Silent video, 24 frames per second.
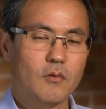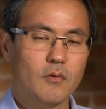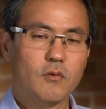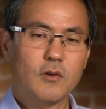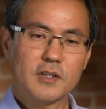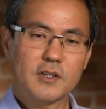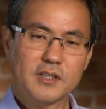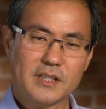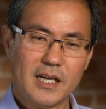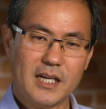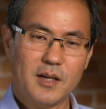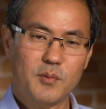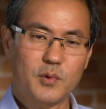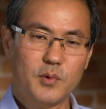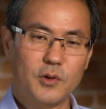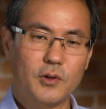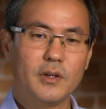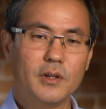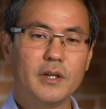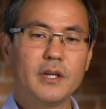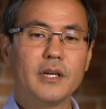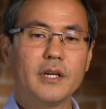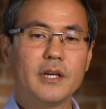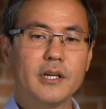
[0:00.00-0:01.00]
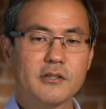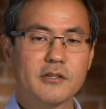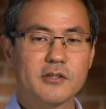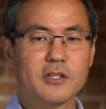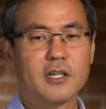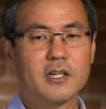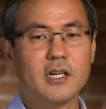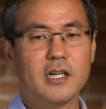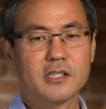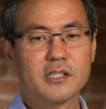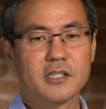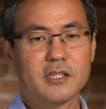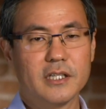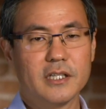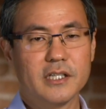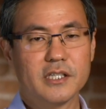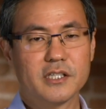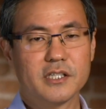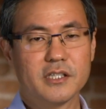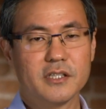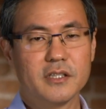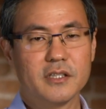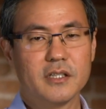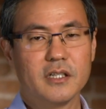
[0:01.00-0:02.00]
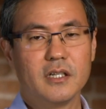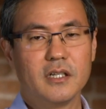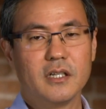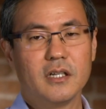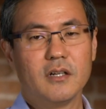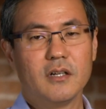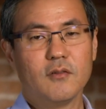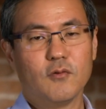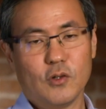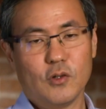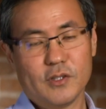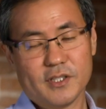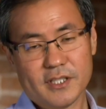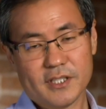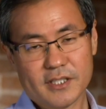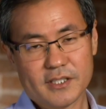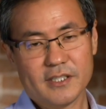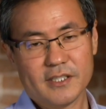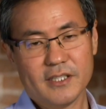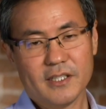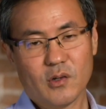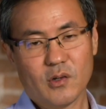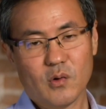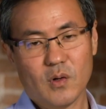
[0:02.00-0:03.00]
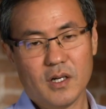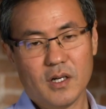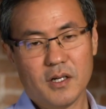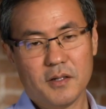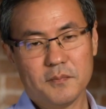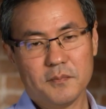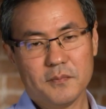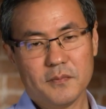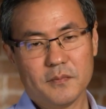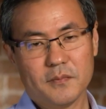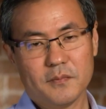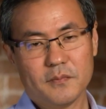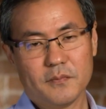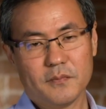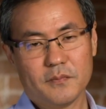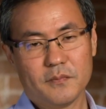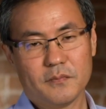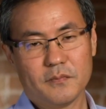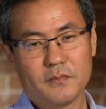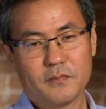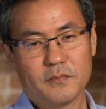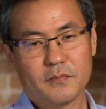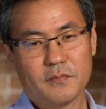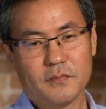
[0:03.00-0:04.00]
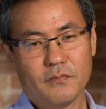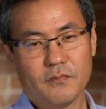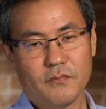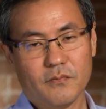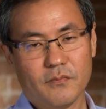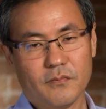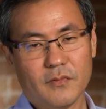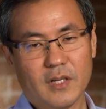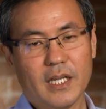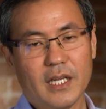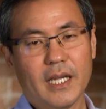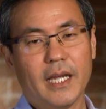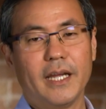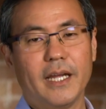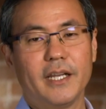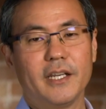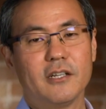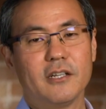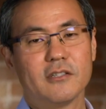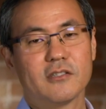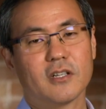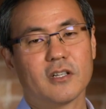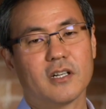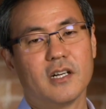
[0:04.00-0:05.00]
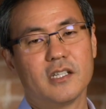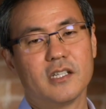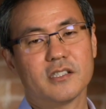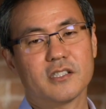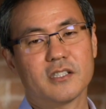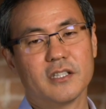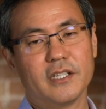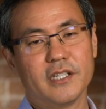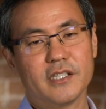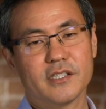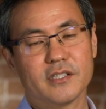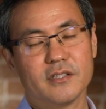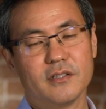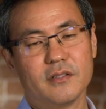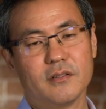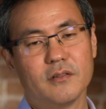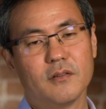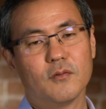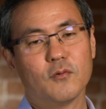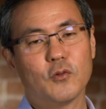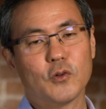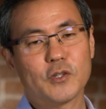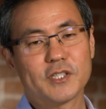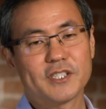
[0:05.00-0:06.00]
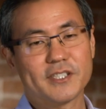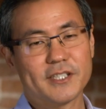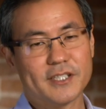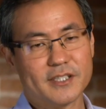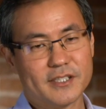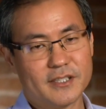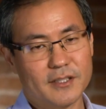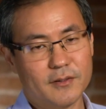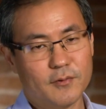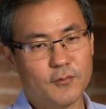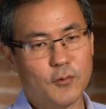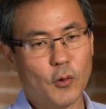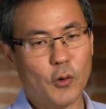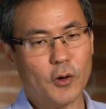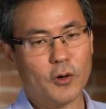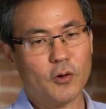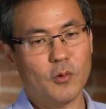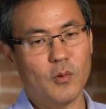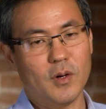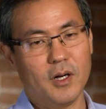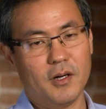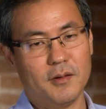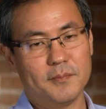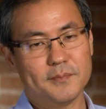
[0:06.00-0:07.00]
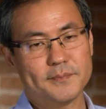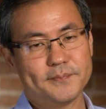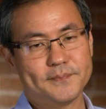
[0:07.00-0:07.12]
For example, here's a constellation for 16 QAM, and here's a constellation for 64 QAM.